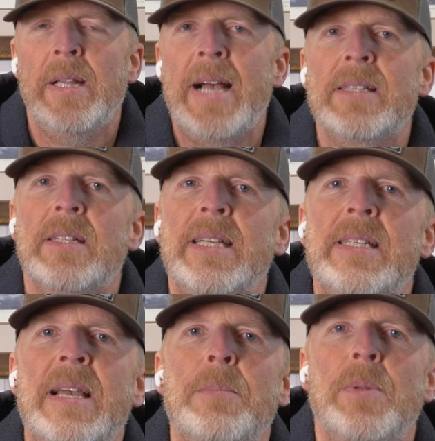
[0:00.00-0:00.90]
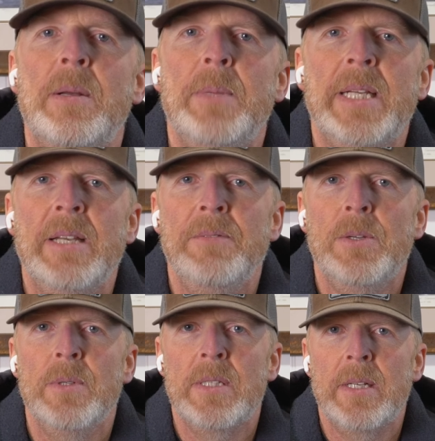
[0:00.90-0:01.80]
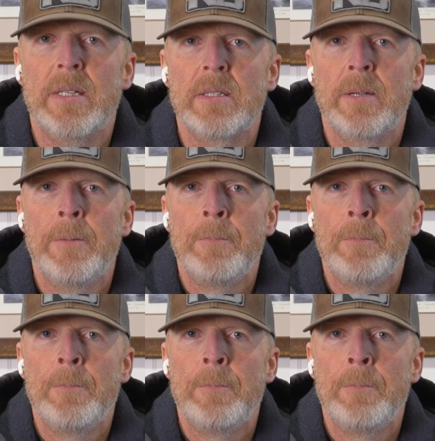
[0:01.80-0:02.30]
last example I'm going to give you is this.